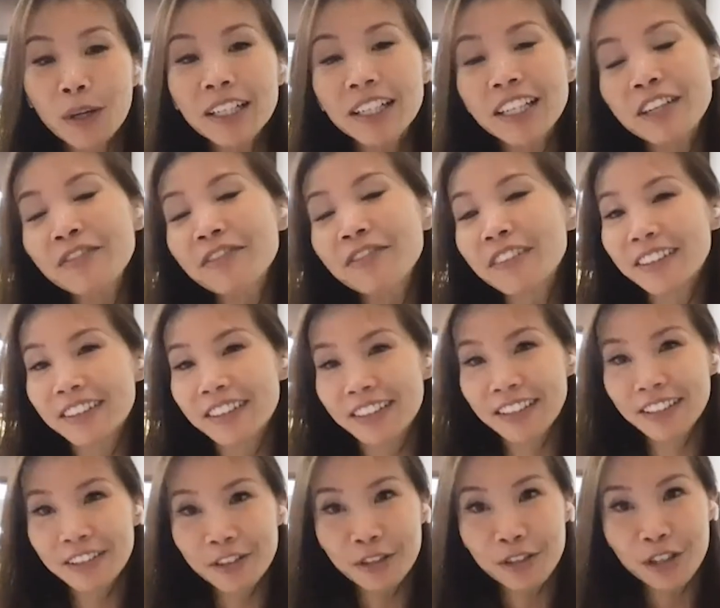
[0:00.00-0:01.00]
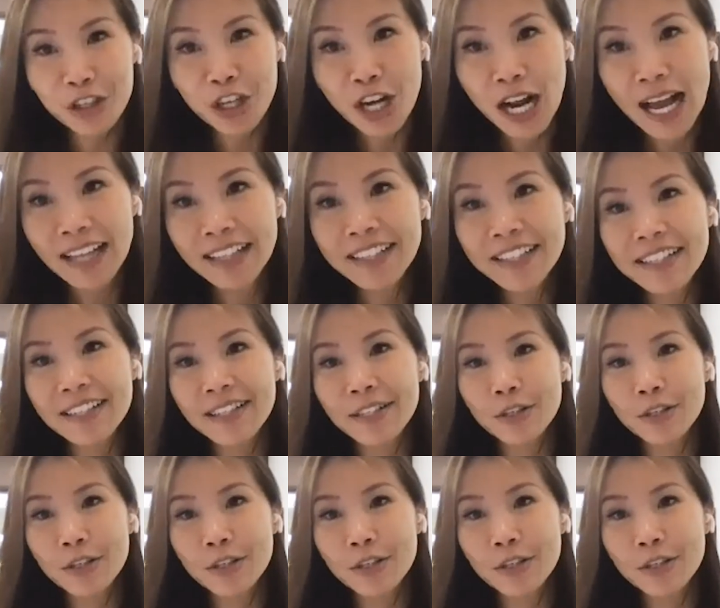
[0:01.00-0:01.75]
to leave it to chance,